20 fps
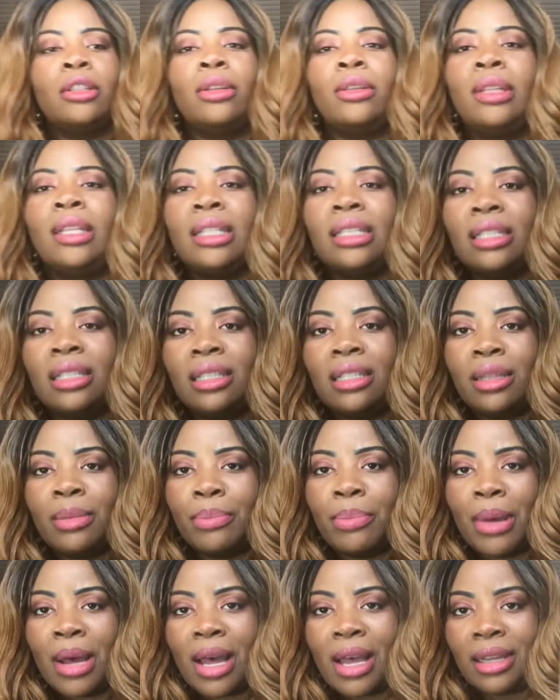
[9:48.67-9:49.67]
So this is the
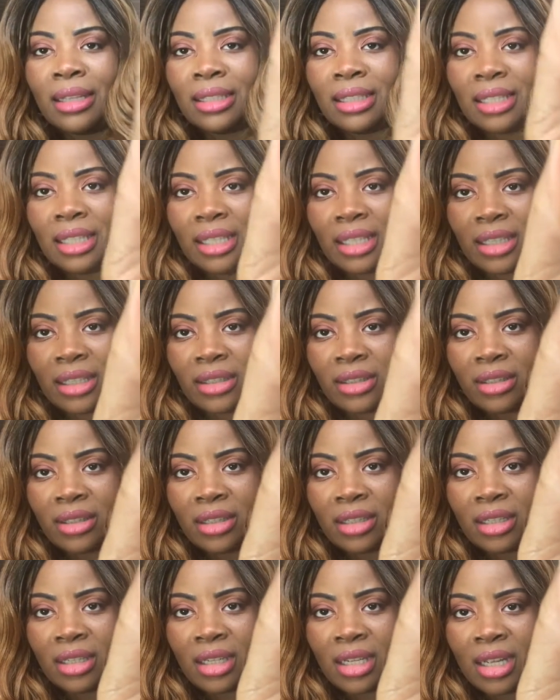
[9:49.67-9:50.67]
box
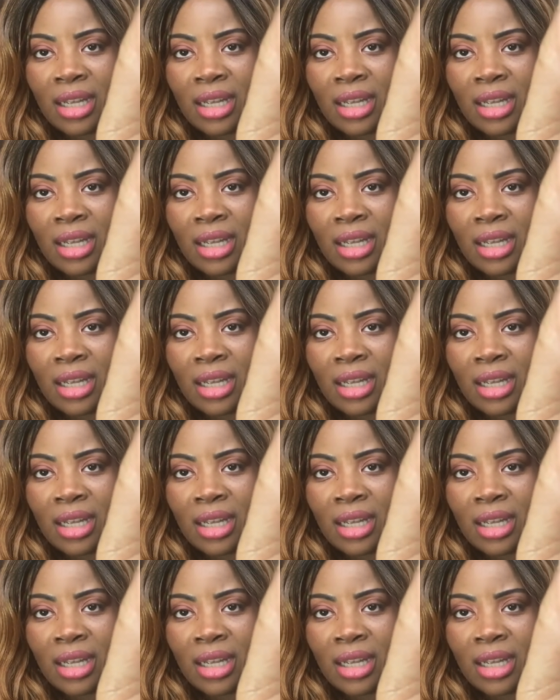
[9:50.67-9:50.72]
here,